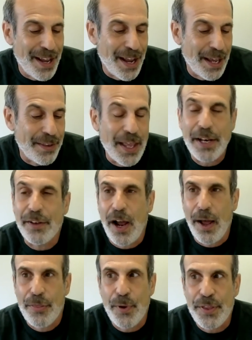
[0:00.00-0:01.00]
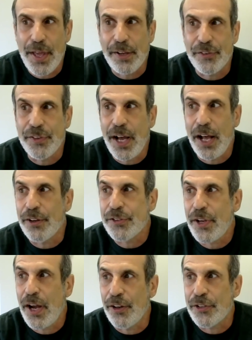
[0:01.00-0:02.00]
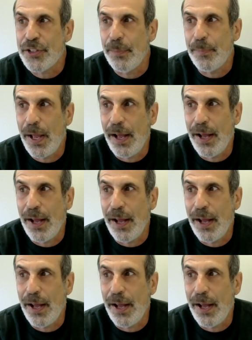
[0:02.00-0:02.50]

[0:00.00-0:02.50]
And that $3,000 scholarship